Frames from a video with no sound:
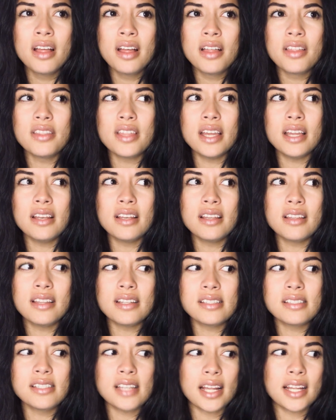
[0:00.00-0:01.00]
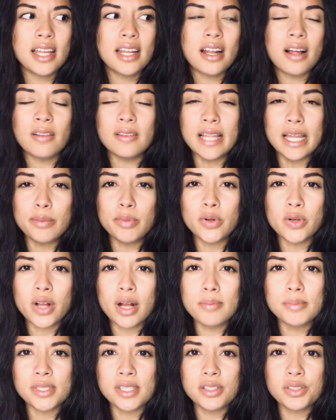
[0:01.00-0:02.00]
then the second a label
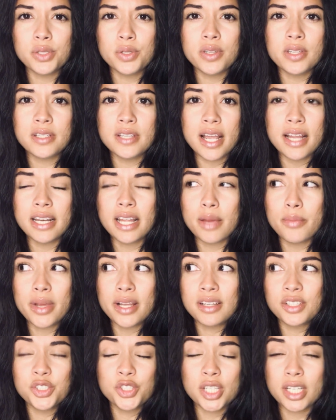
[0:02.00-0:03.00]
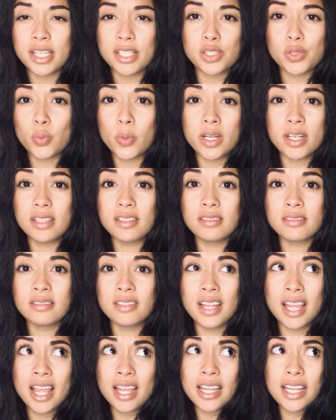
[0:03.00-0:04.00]
comes into the dynamic, shit gets weird.
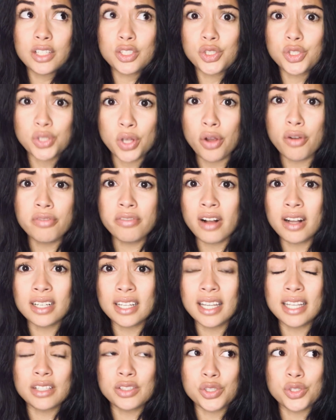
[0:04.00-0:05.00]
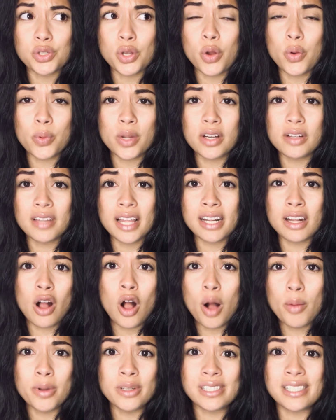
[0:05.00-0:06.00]
It gets so funky and so weird, like
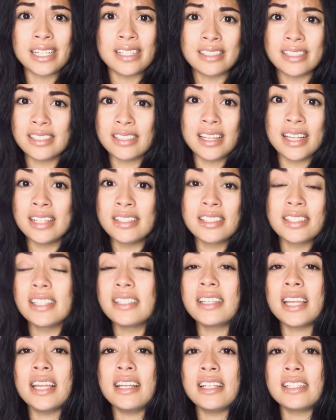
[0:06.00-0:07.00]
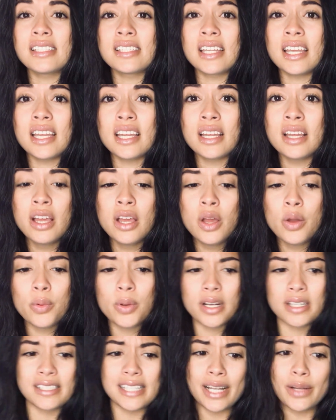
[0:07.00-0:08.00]
almost in instantaneously.
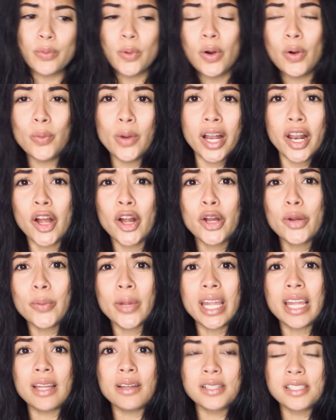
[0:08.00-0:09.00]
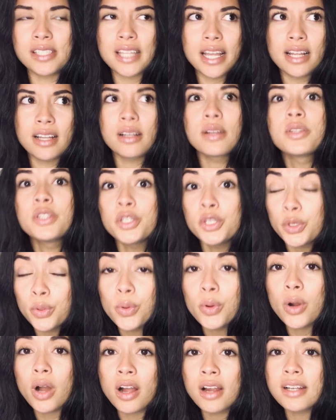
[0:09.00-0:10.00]
When it's like, well, what are we? It's like, you
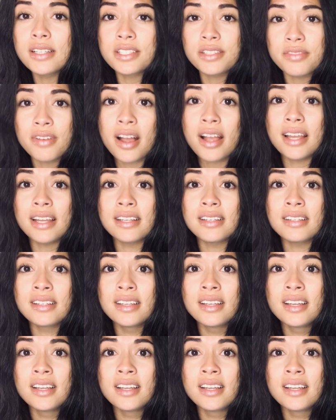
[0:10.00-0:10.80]
are a divine